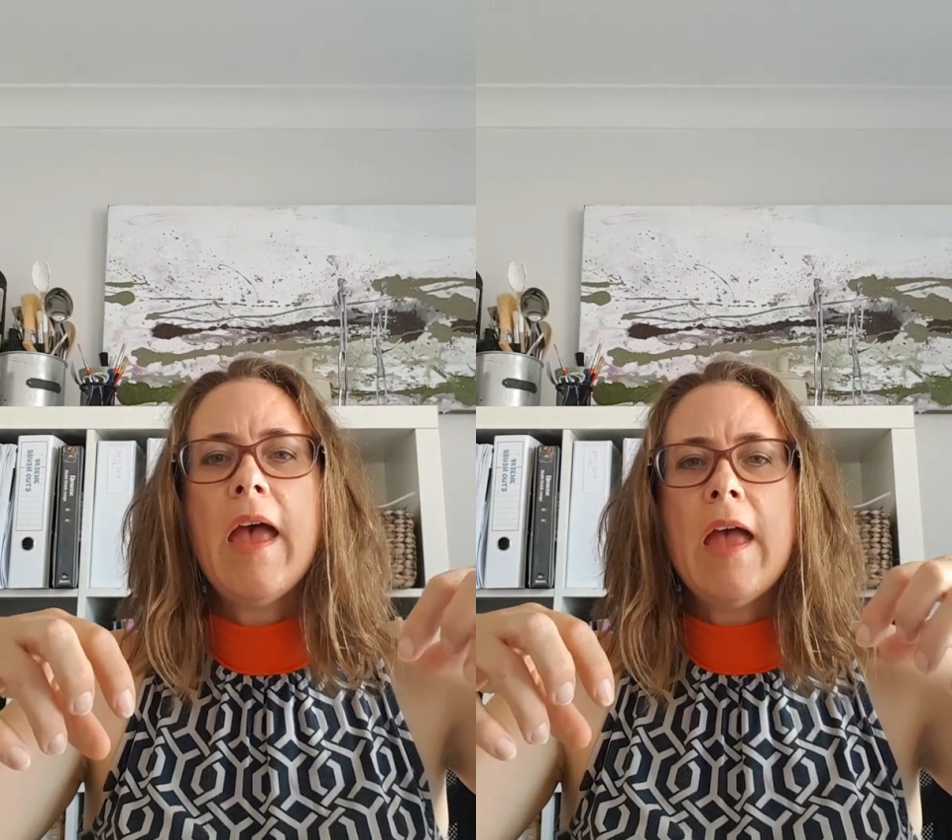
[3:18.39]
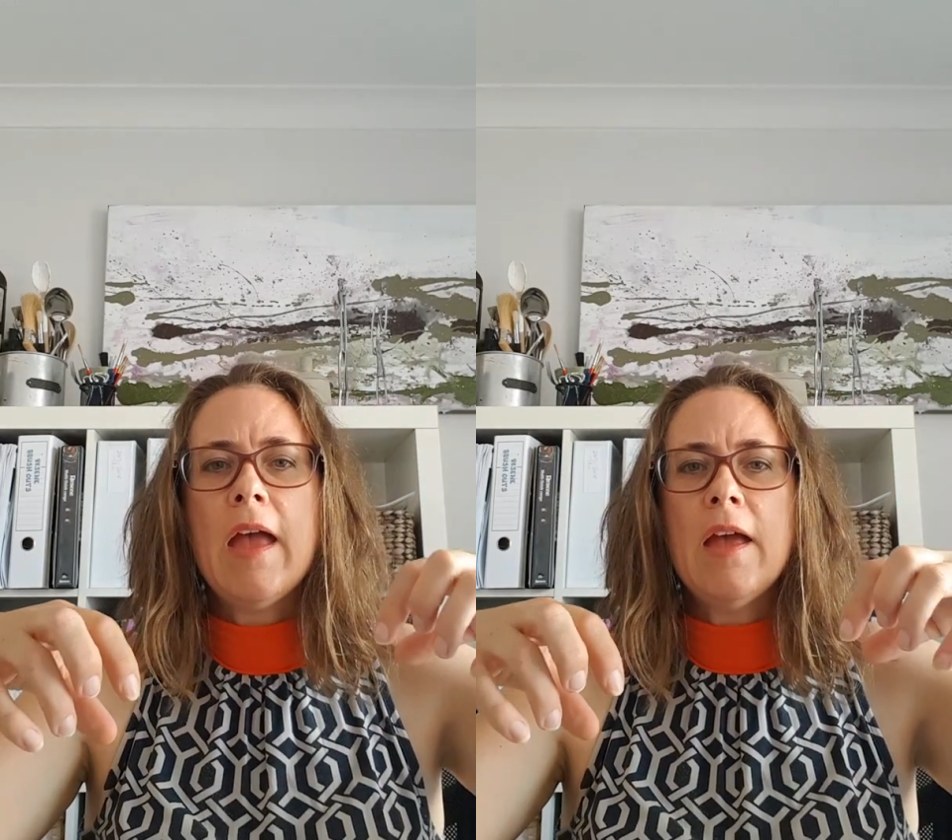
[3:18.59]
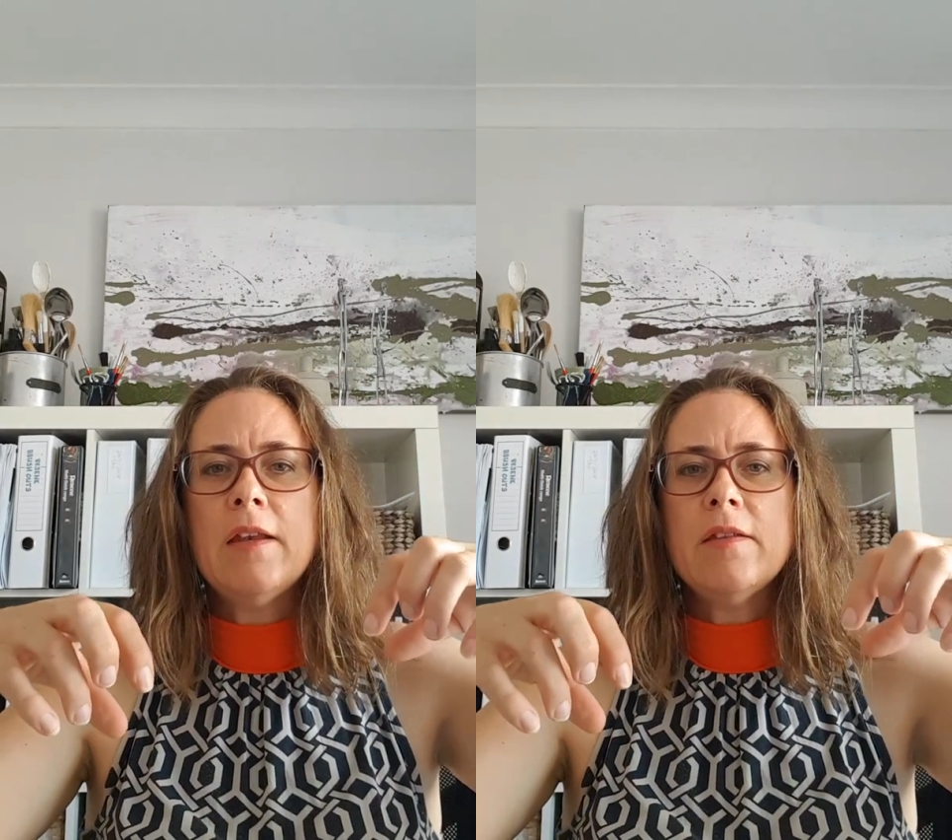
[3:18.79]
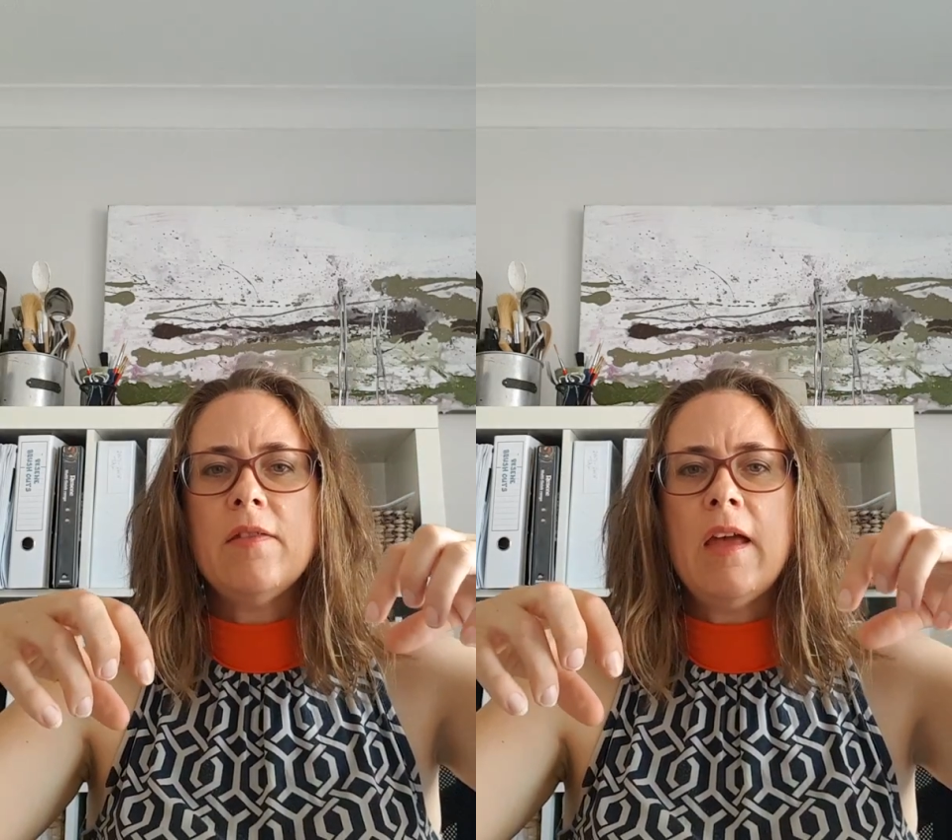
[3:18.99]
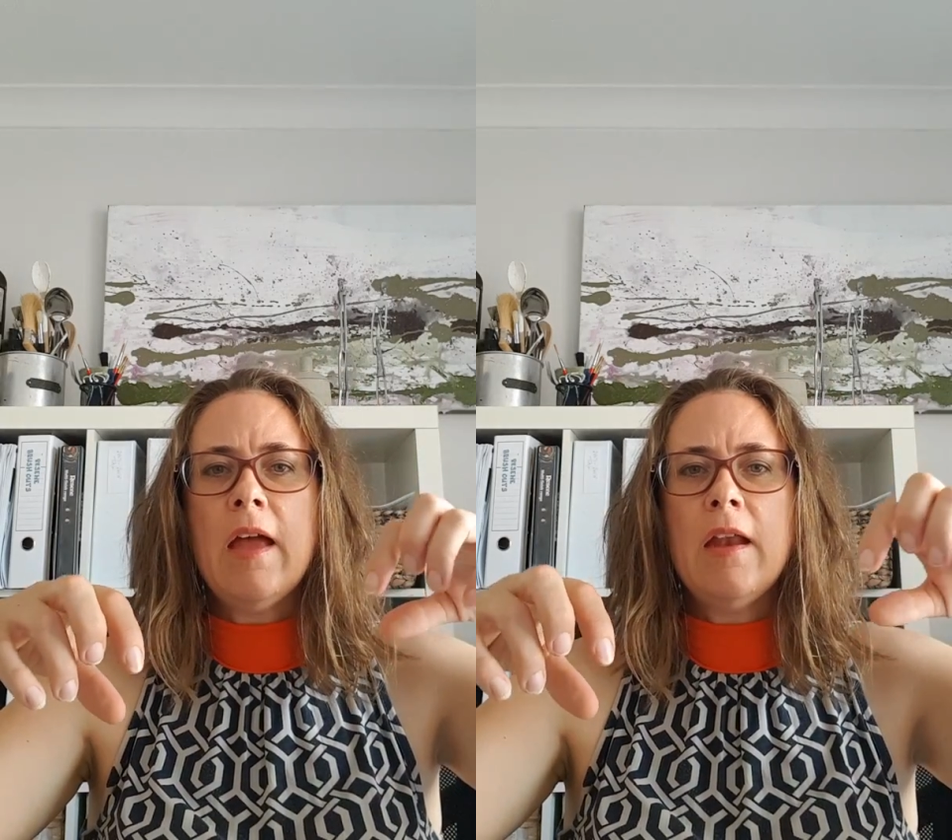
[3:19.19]
And
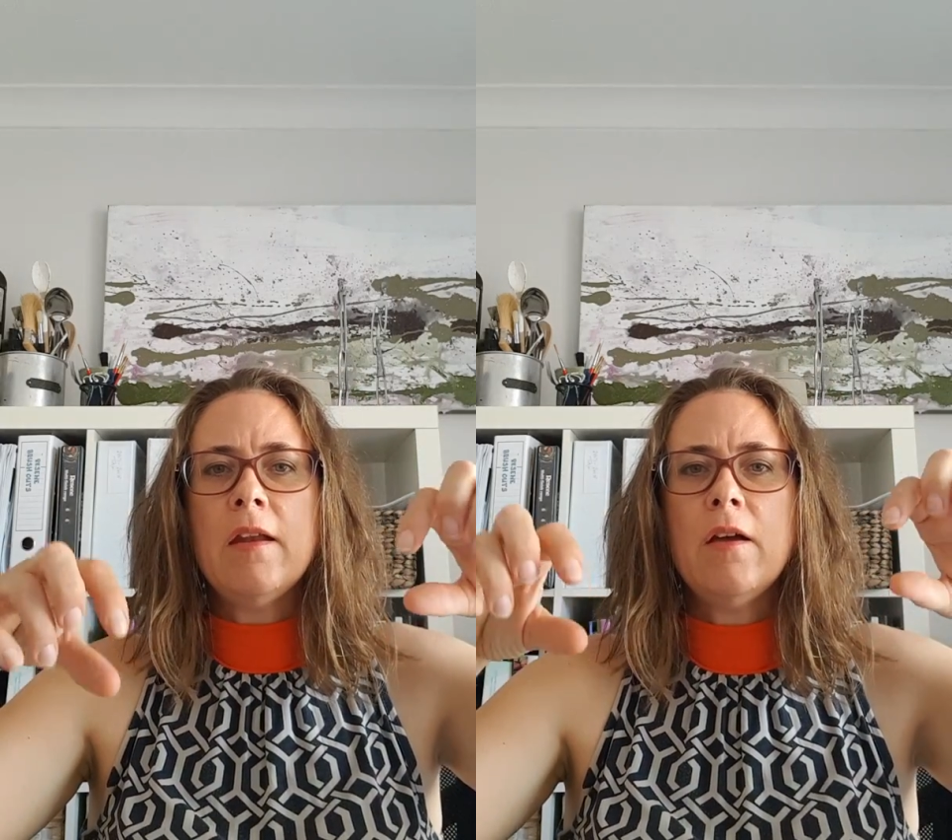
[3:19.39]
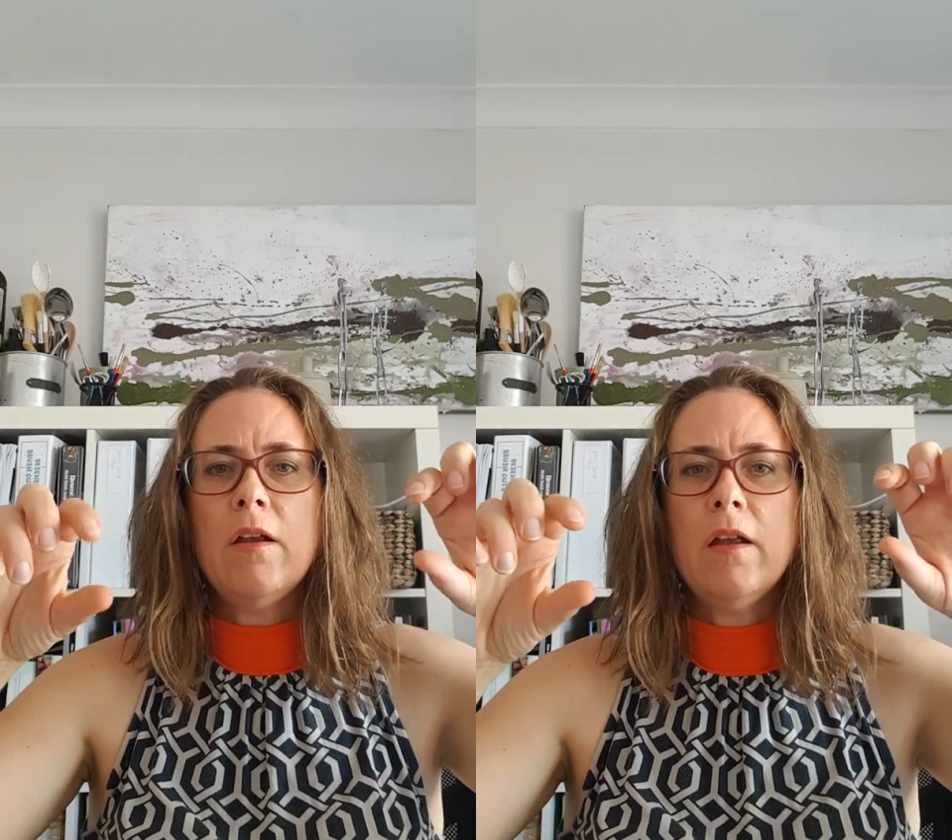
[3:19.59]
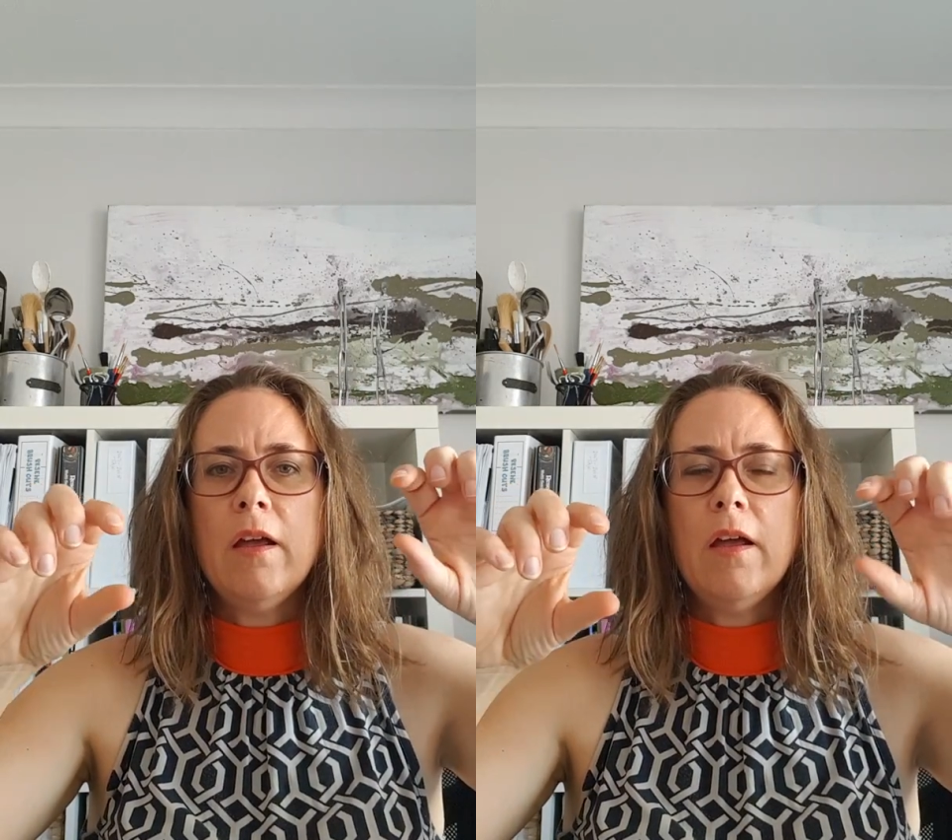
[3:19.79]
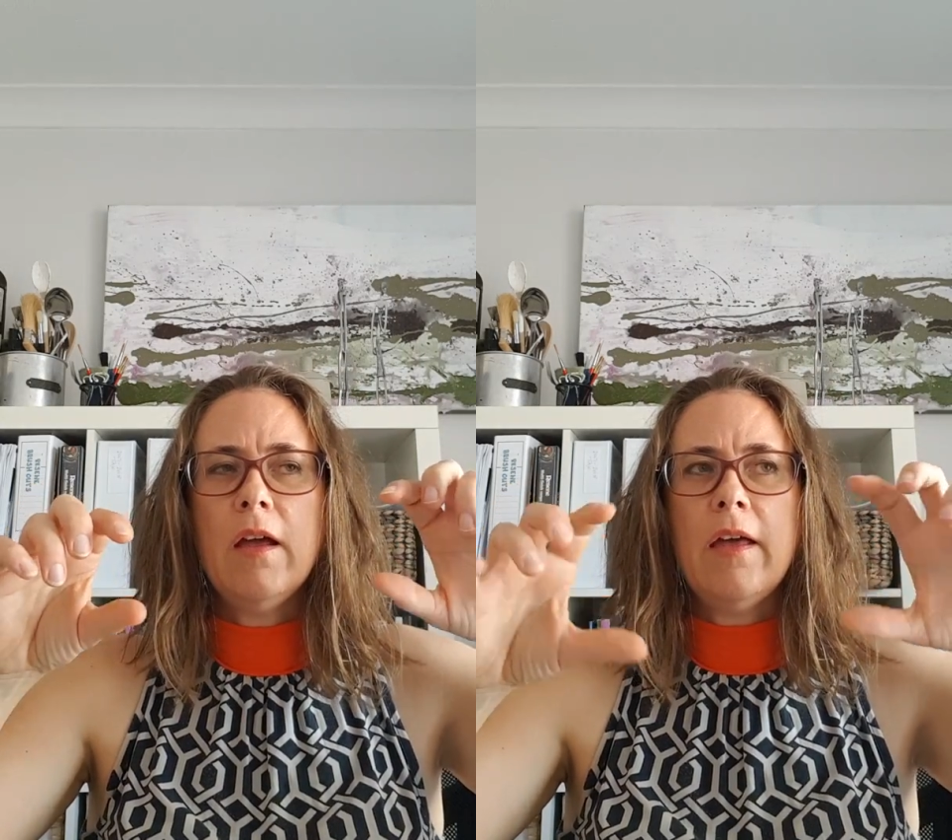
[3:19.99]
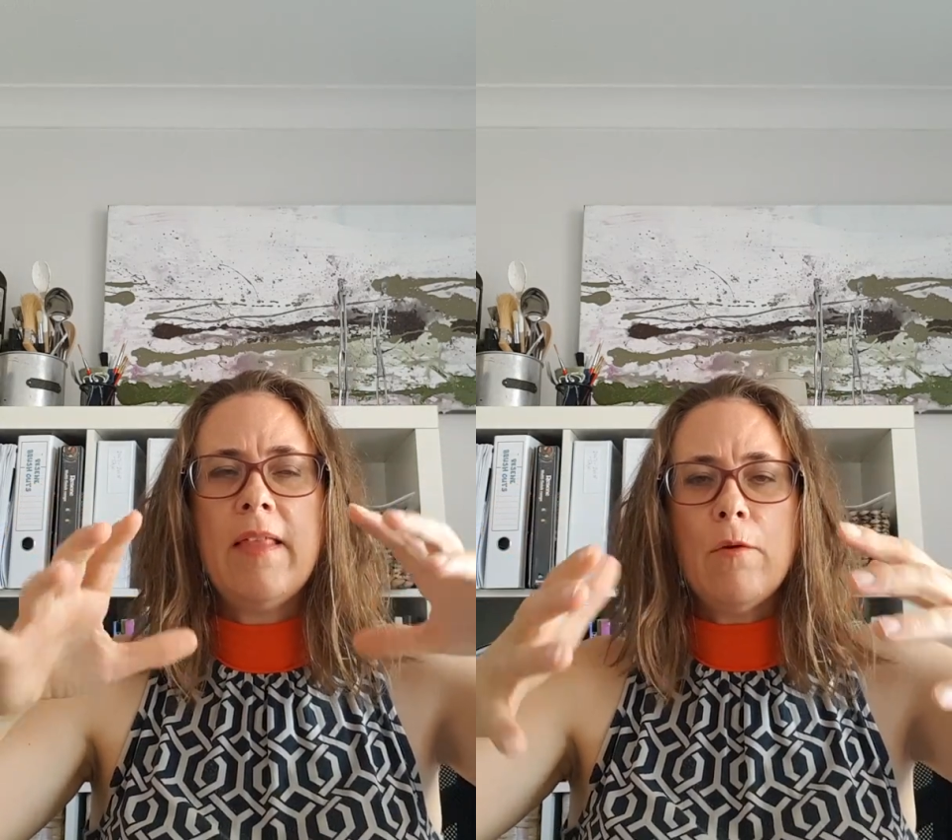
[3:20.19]

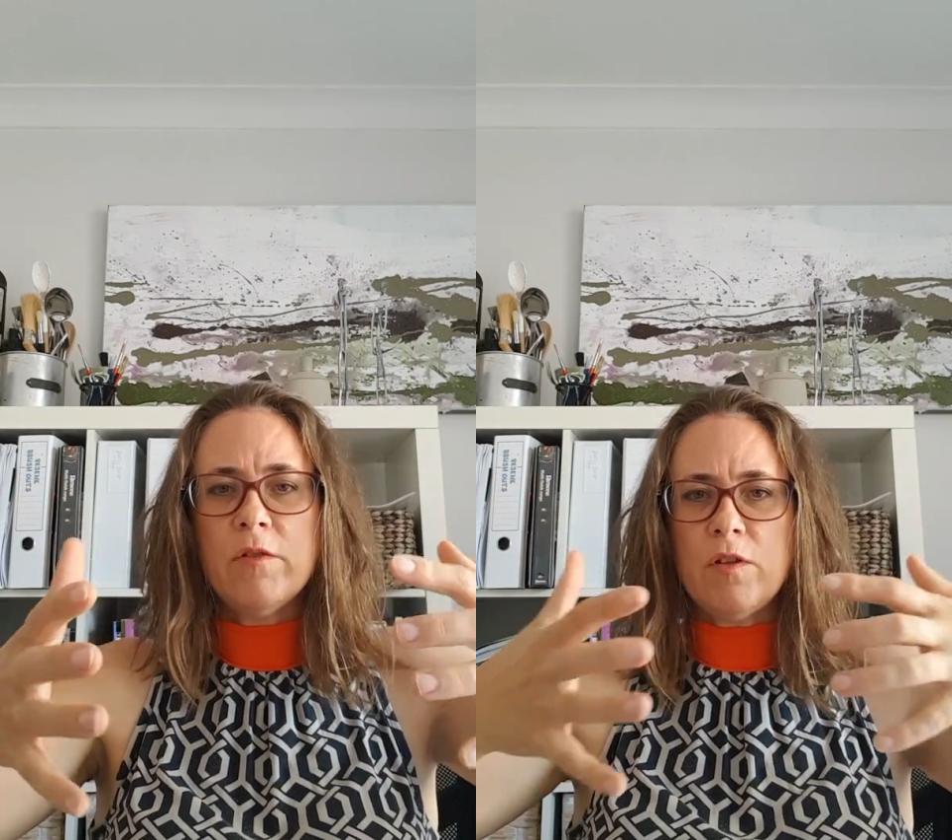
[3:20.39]
that was